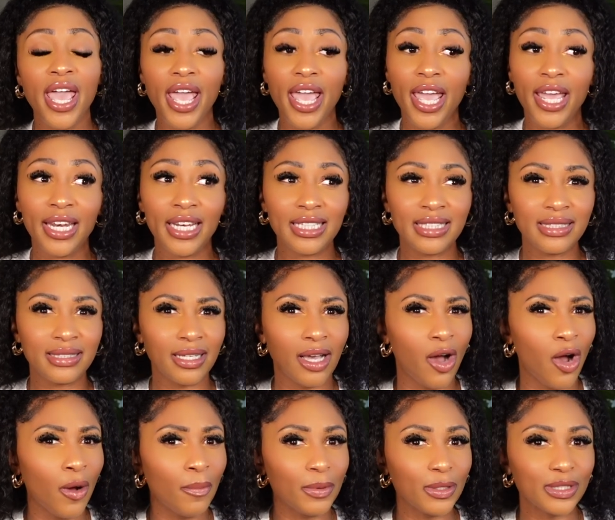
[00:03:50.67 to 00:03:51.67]
And it's
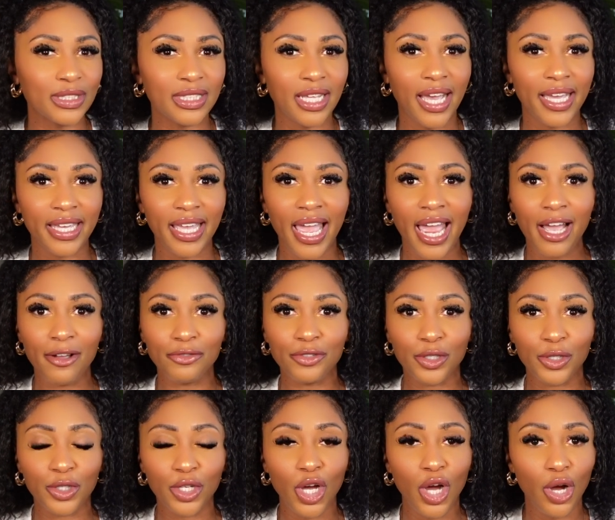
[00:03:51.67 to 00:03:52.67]
almost like
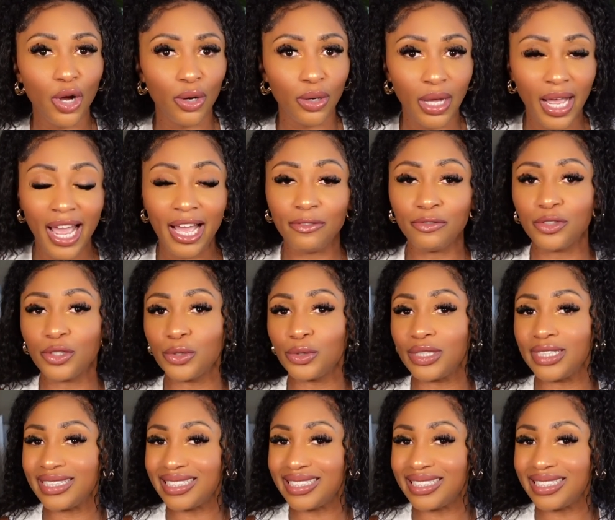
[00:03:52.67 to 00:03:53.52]
after